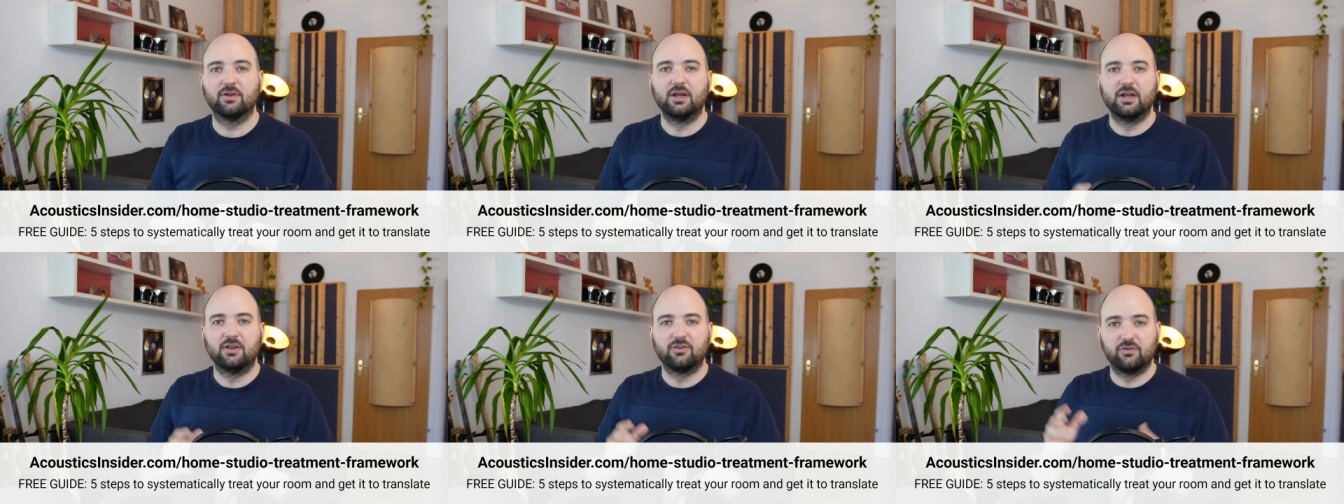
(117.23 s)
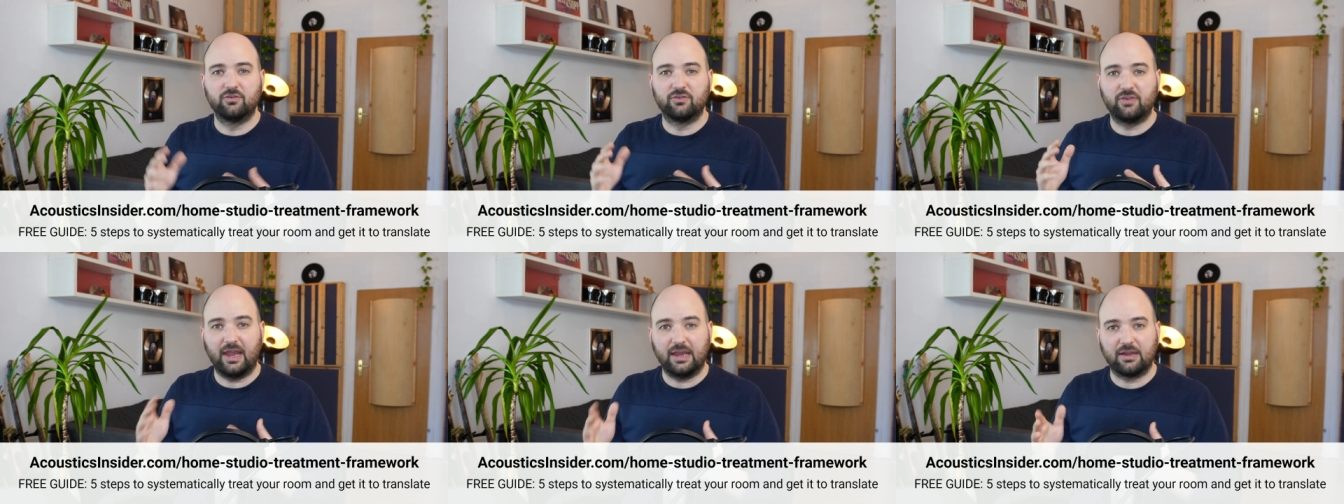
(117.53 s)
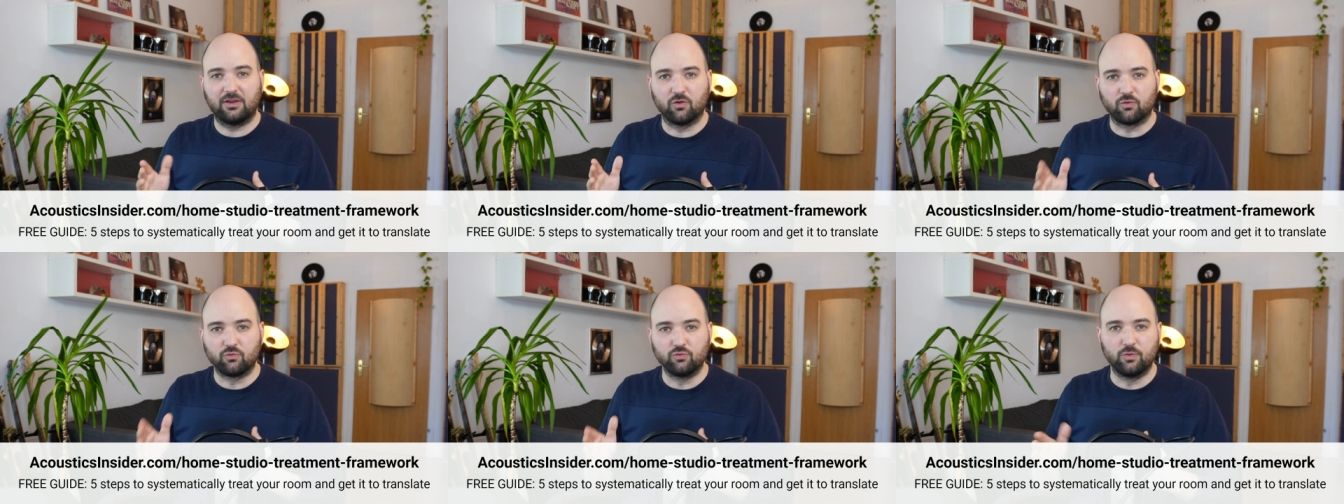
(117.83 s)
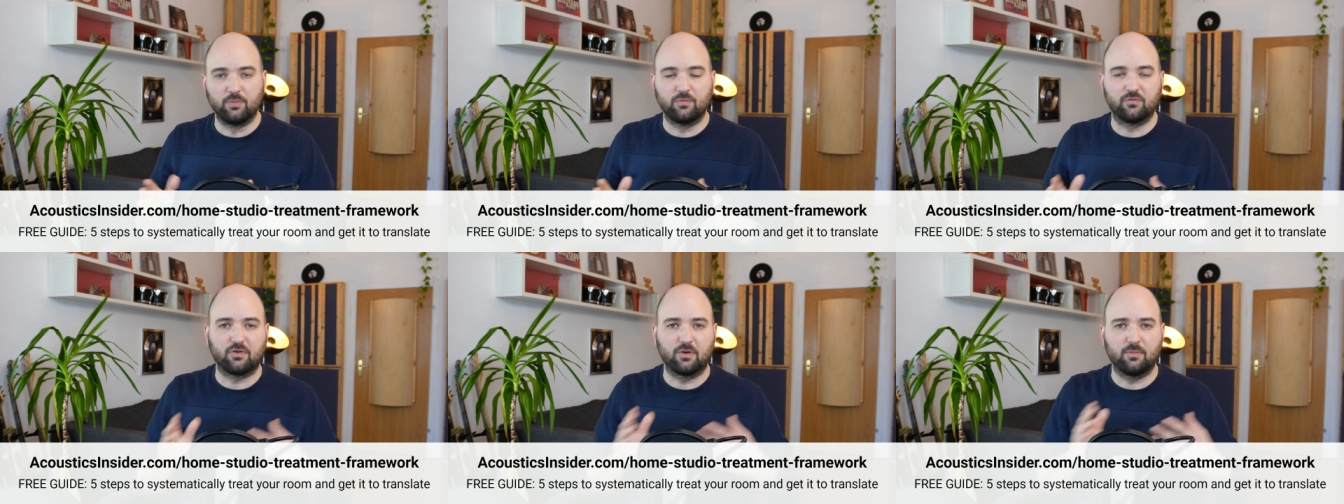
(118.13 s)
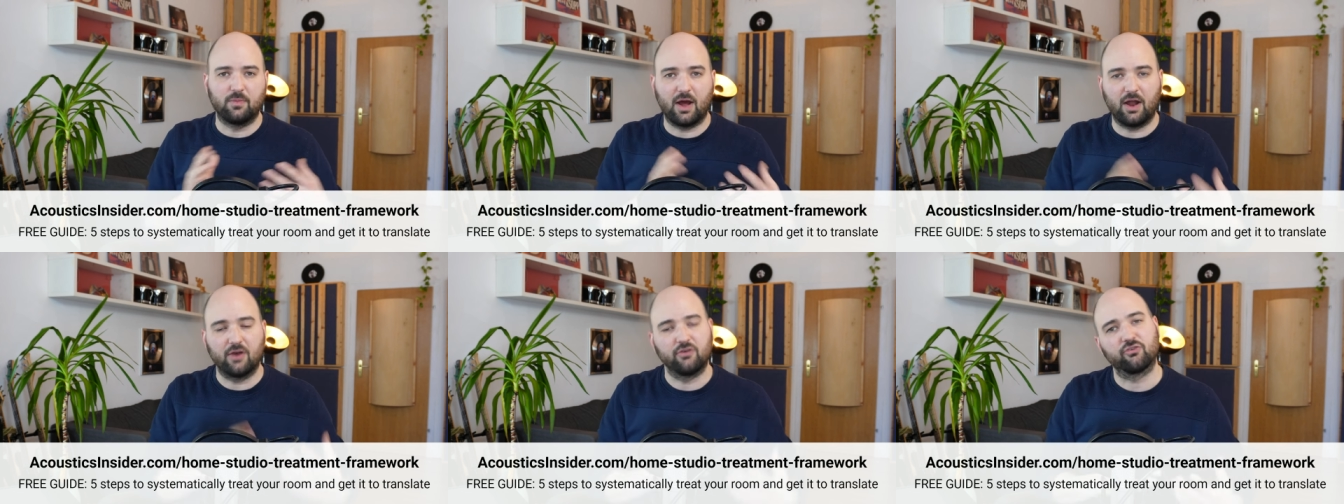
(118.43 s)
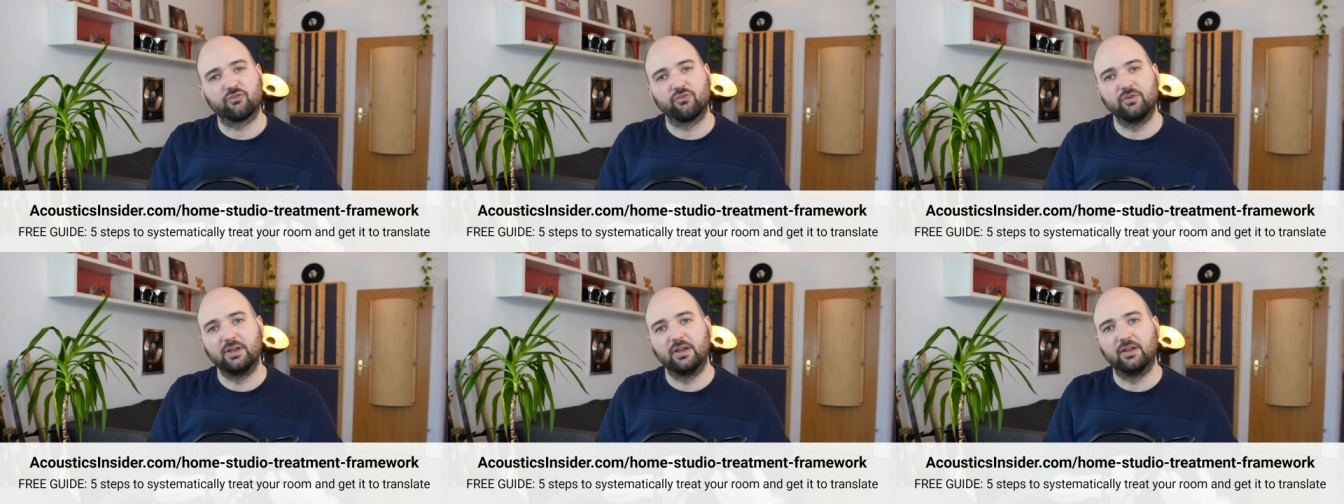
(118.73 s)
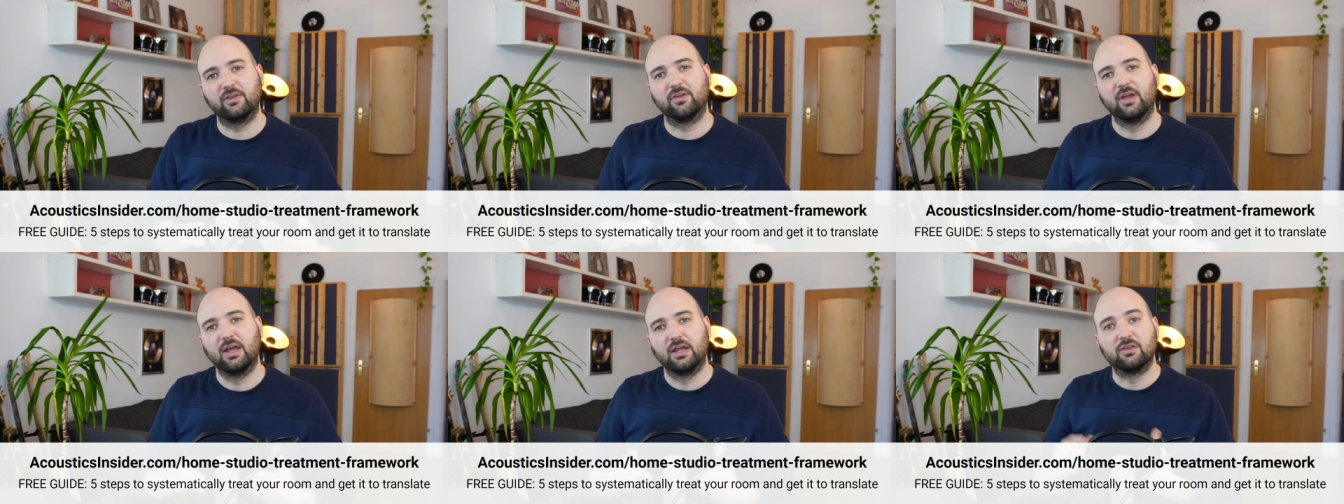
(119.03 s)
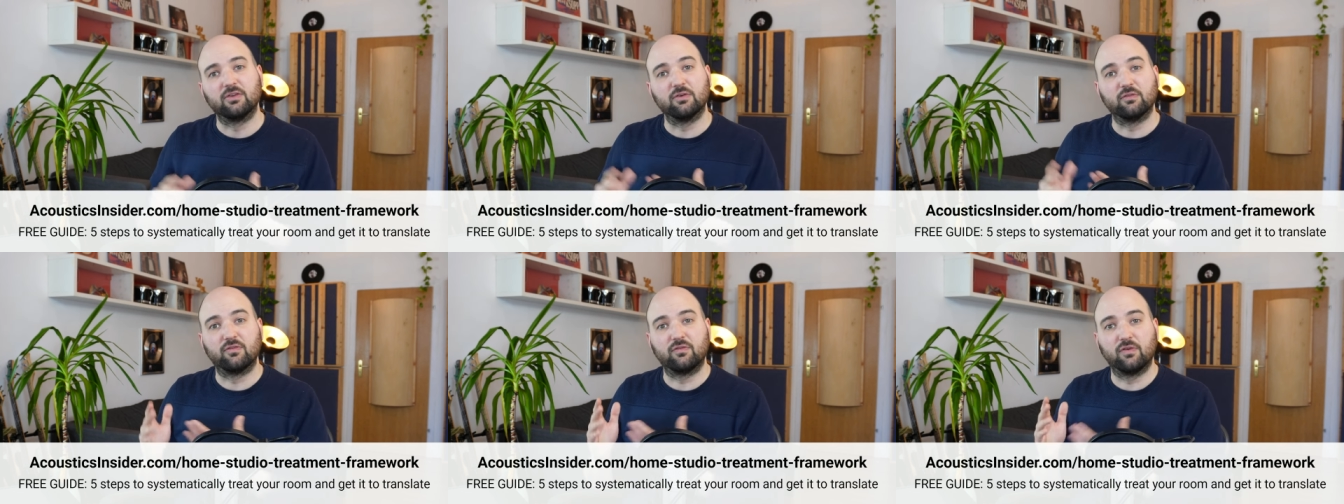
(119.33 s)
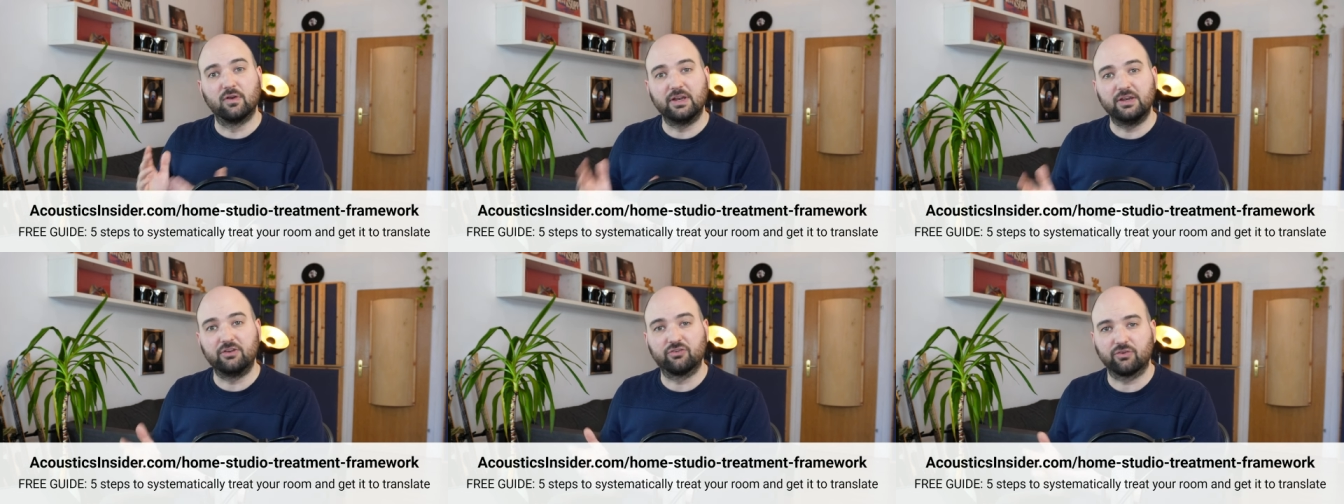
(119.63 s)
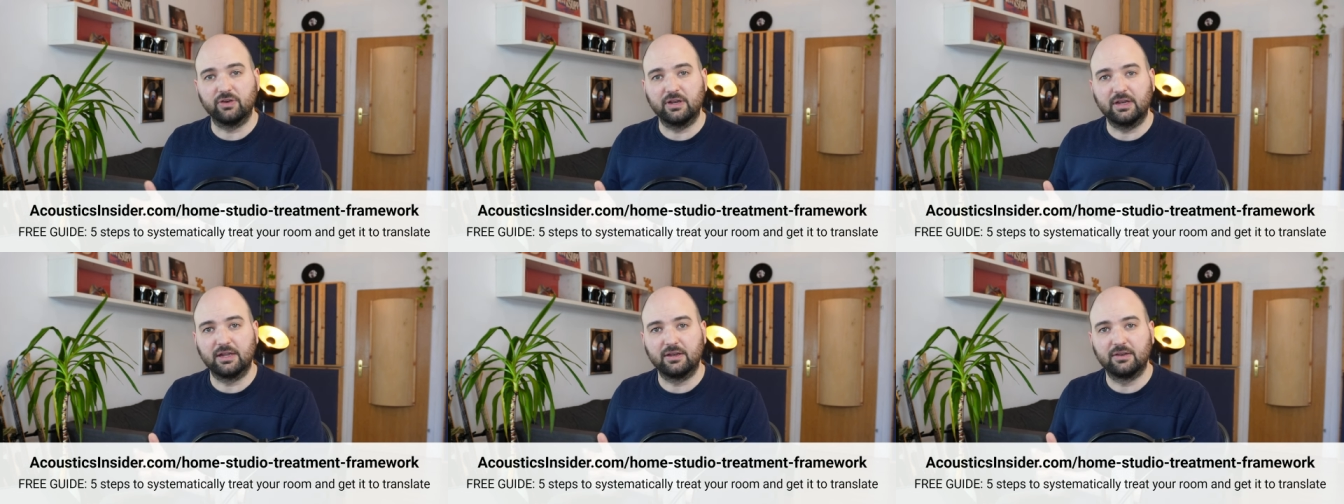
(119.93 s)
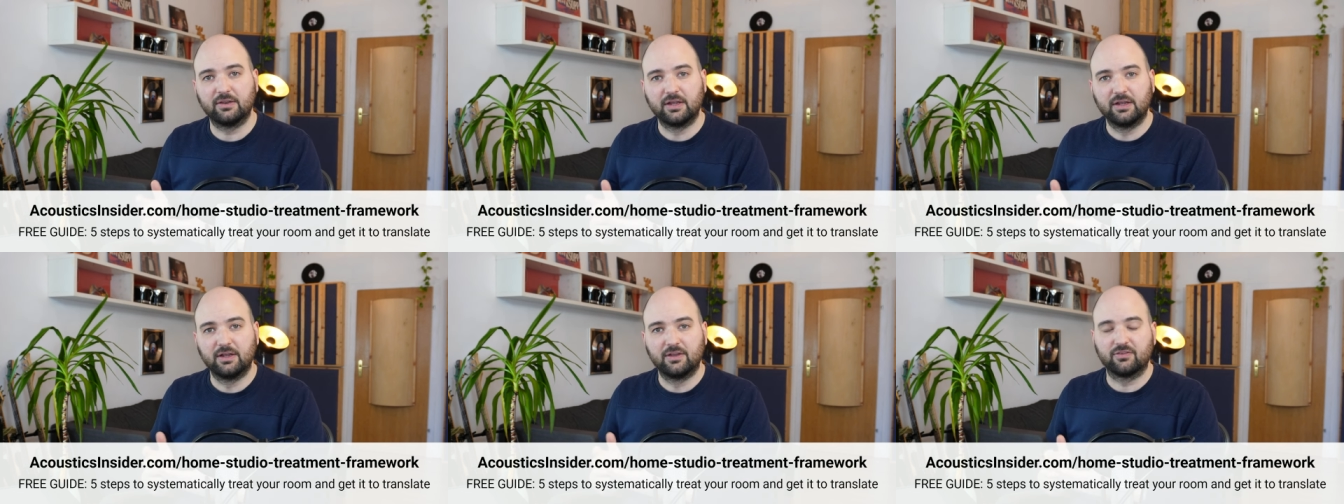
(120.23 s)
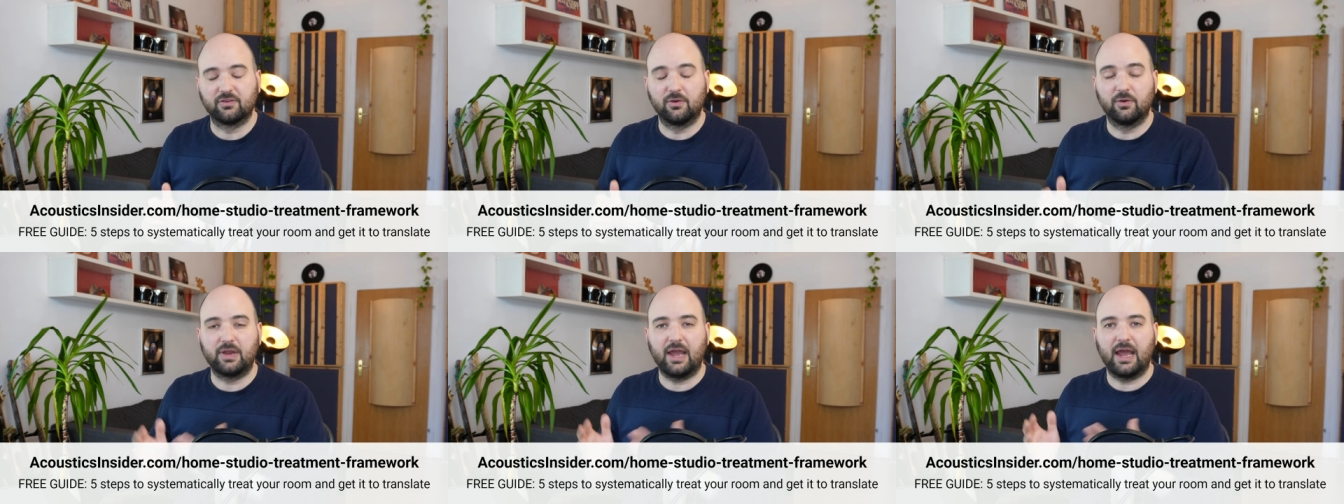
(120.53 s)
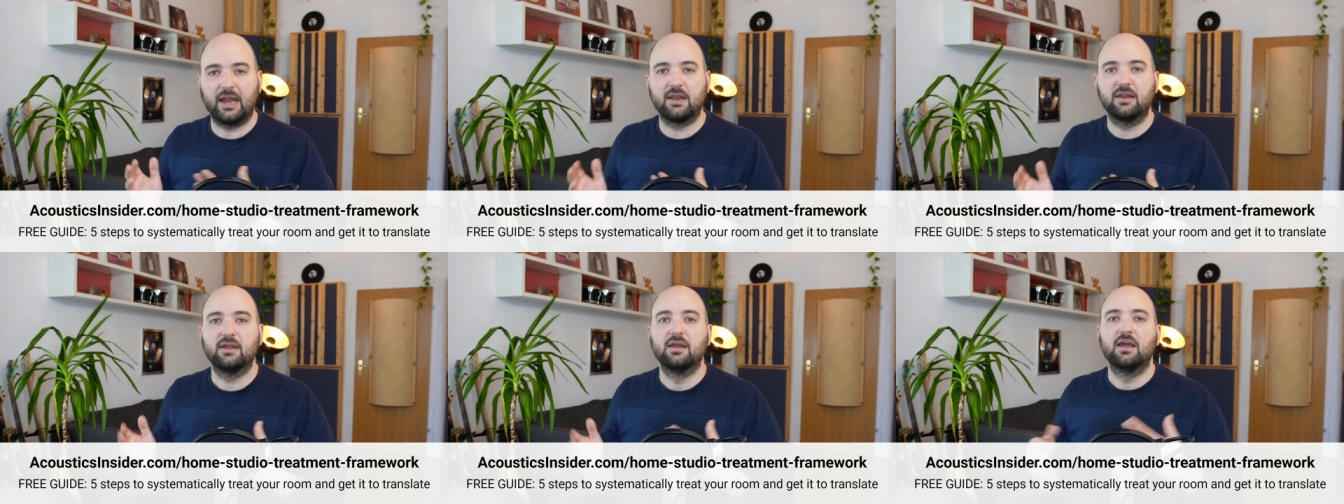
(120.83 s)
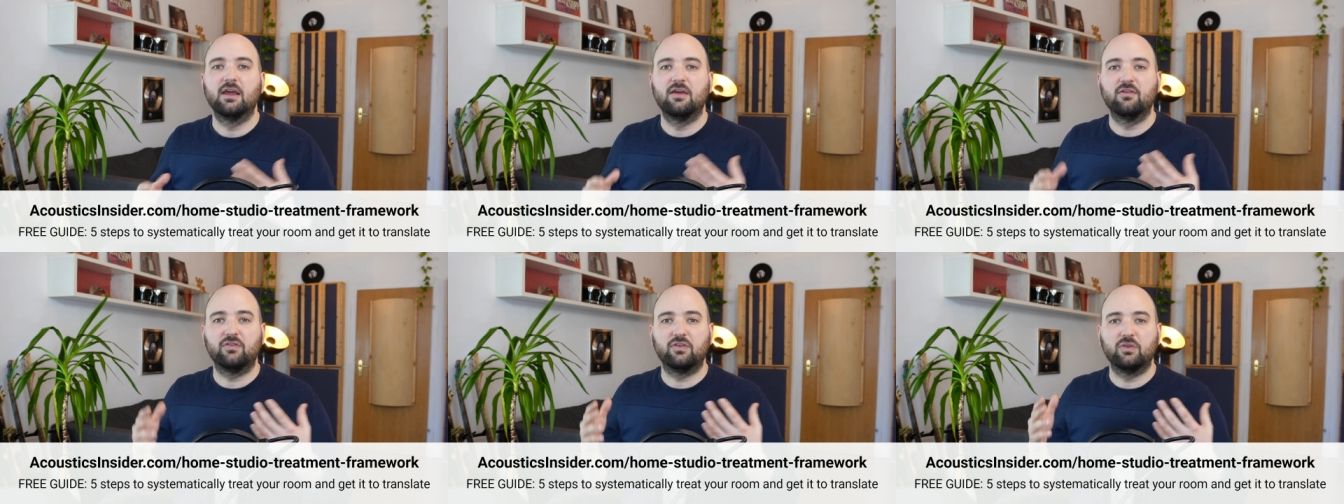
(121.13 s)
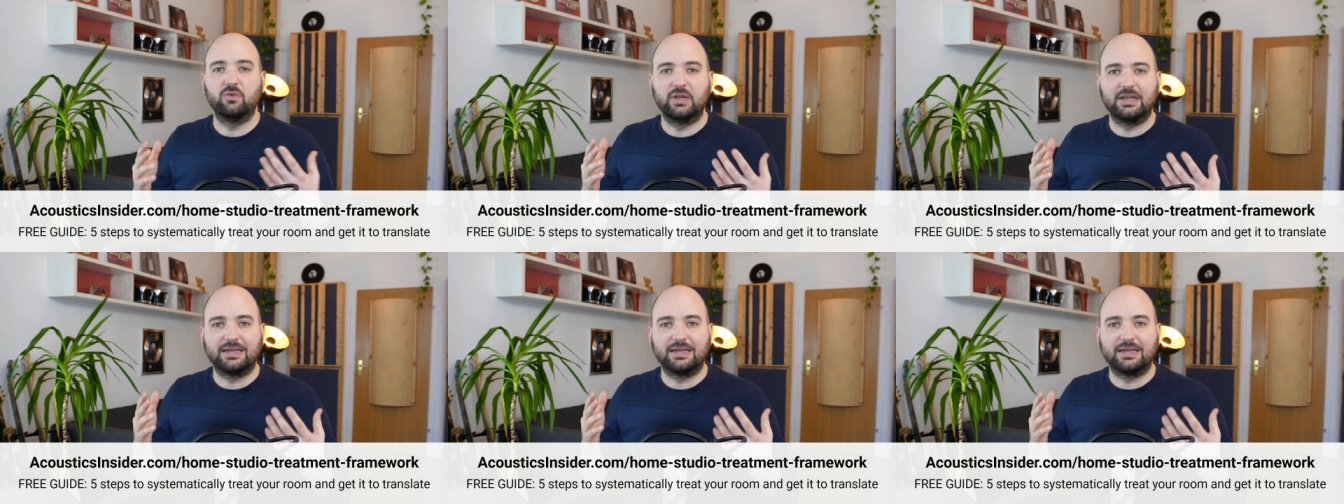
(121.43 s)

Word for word: to take your room from untreated to fully treated. So, again, if you need